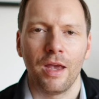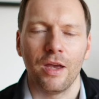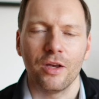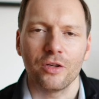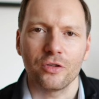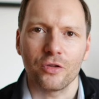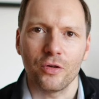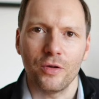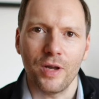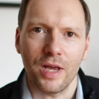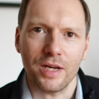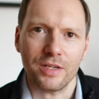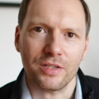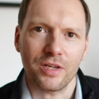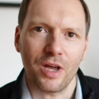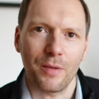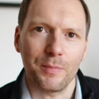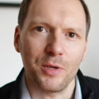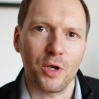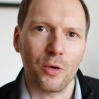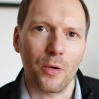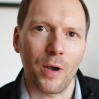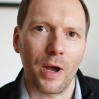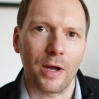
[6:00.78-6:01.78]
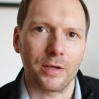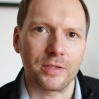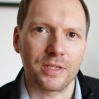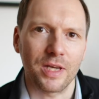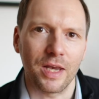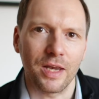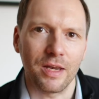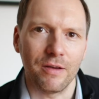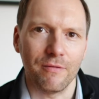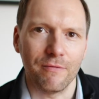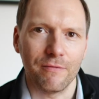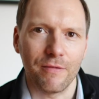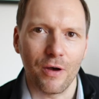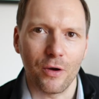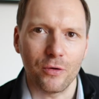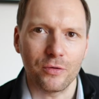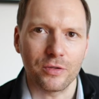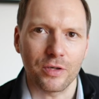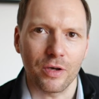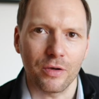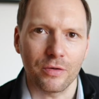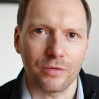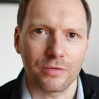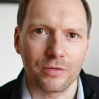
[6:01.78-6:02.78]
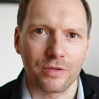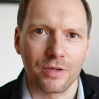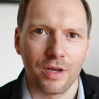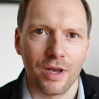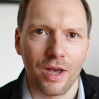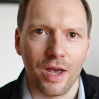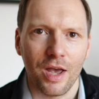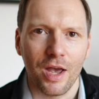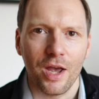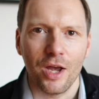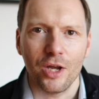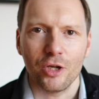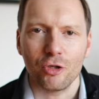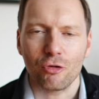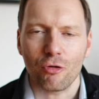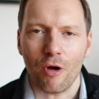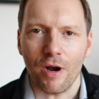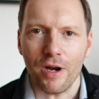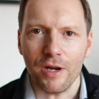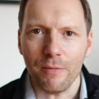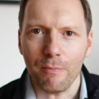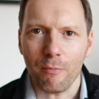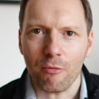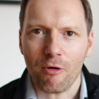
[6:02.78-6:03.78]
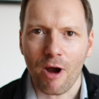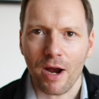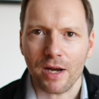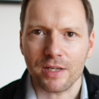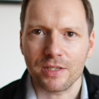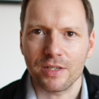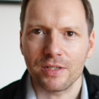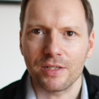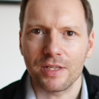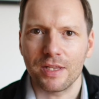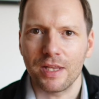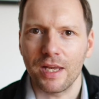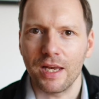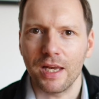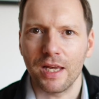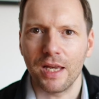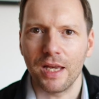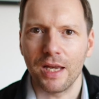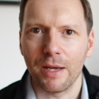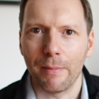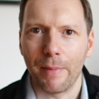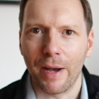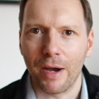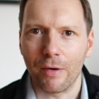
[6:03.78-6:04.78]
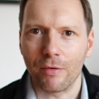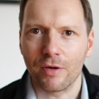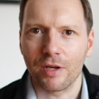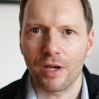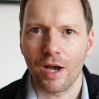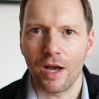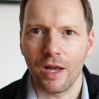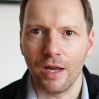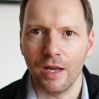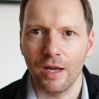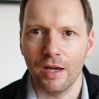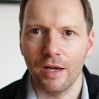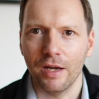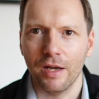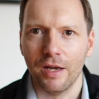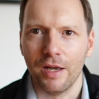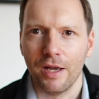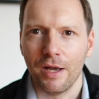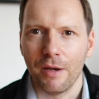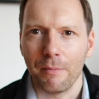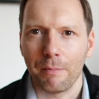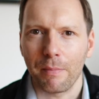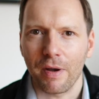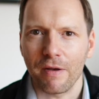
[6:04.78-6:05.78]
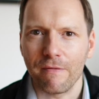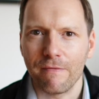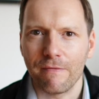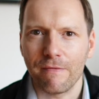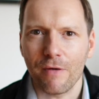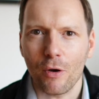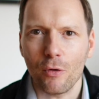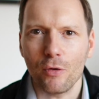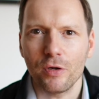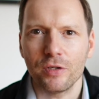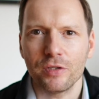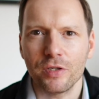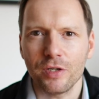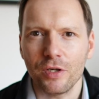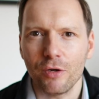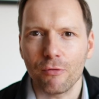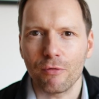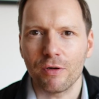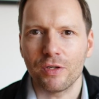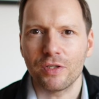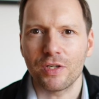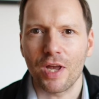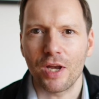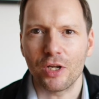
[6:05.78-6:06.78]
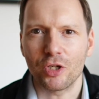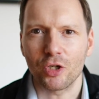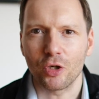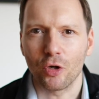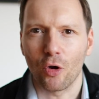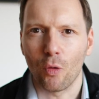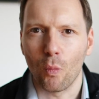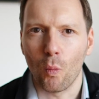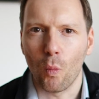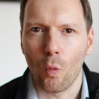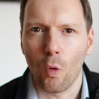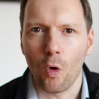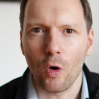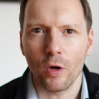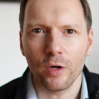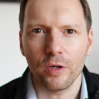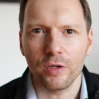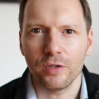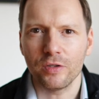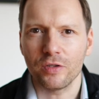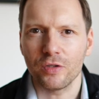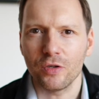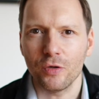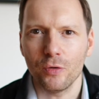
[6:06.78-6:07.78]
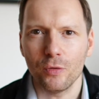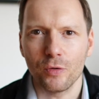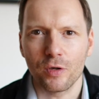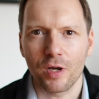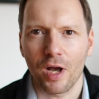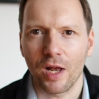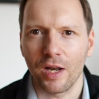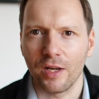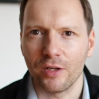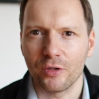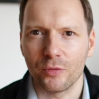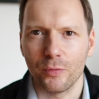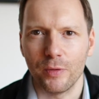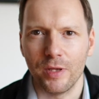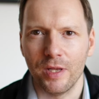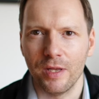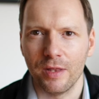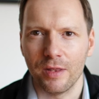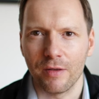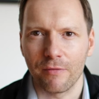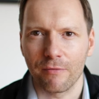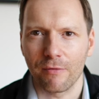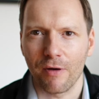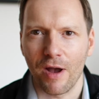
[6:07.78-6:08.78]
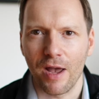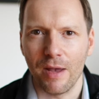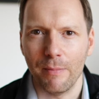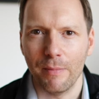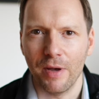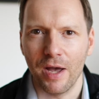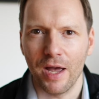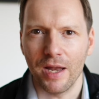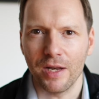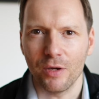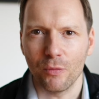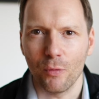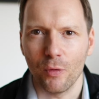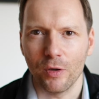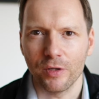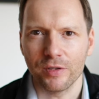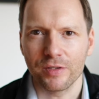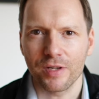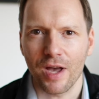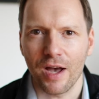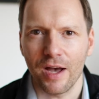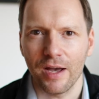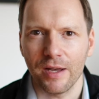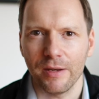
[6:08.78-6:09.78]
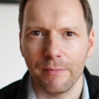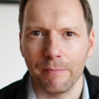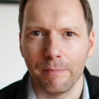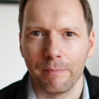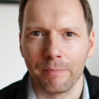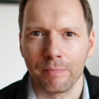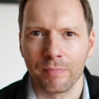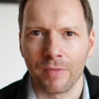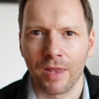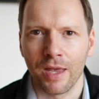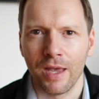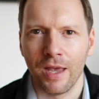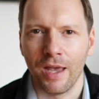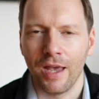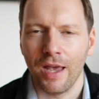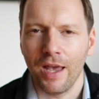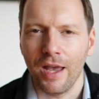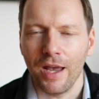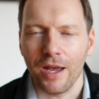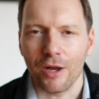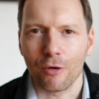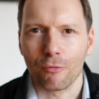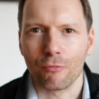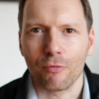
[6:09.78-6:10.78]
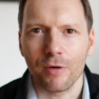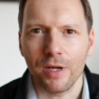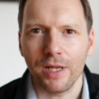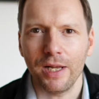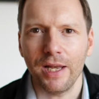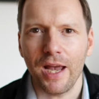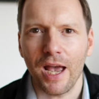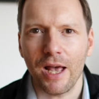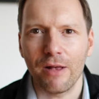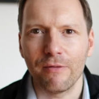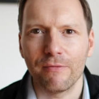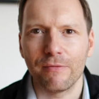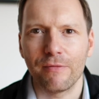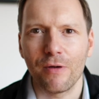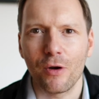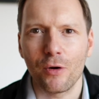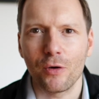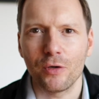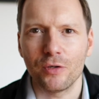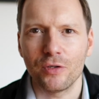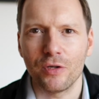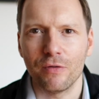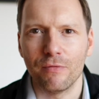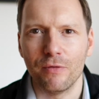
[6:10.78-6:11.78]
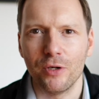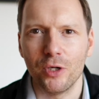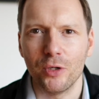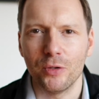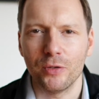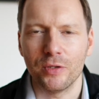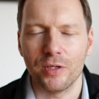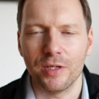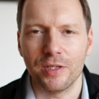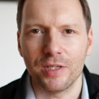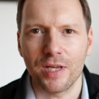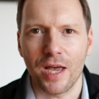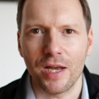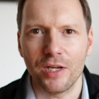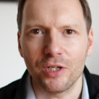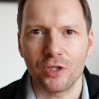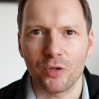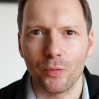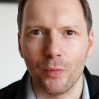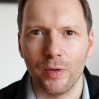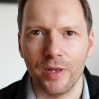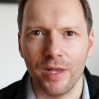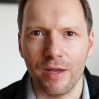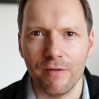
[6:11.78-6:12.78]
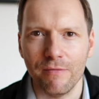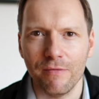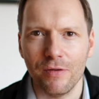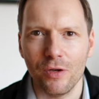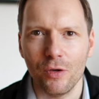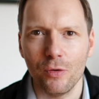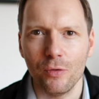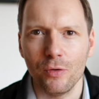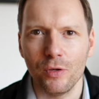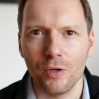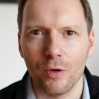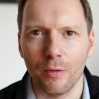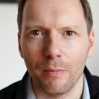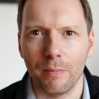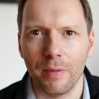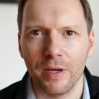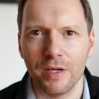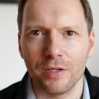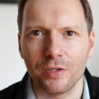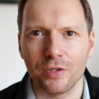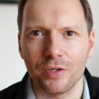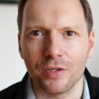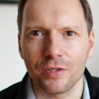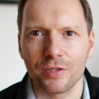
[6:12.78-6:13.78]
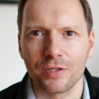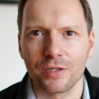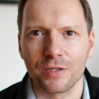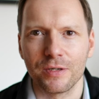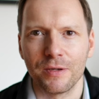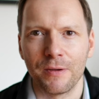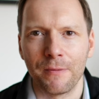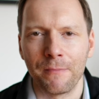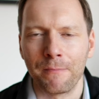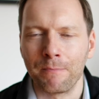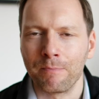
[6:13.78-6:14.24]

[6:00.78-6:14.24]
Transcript: So next time you go out taking photos, try to practice thinking about colour by focusing your attention on one or two colours within the frame at any one time. It'll really help focus your viewer's attention when they view your pictures.